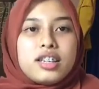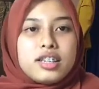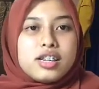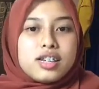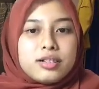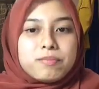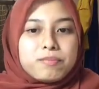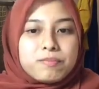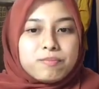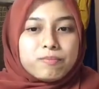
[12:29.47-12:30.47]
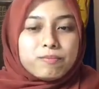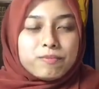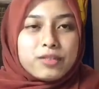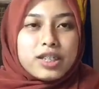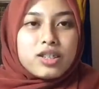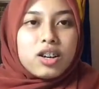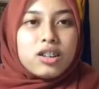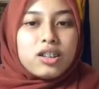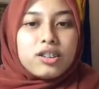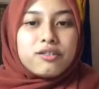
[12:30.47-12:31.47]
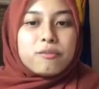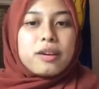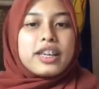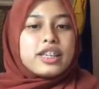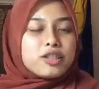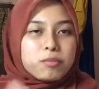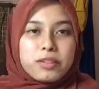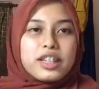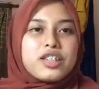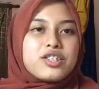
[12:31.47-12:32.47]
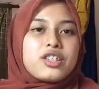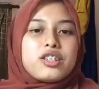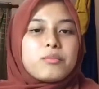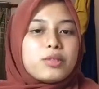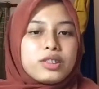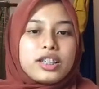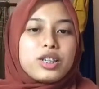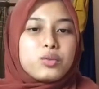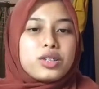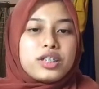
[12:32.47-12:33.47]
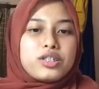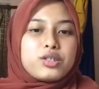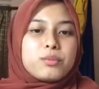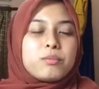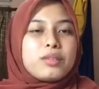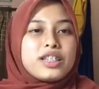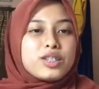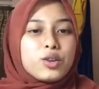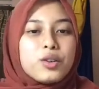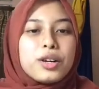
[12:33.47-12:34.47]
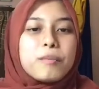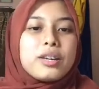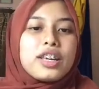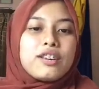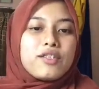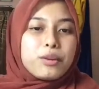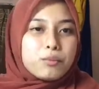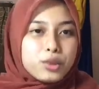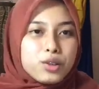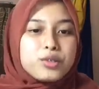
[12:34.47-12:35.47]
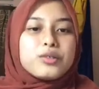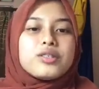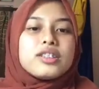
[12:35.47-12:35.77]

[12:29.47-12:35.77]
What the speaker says: Yeah, that's all of my explanation about language. Please correct me if I'm wrong.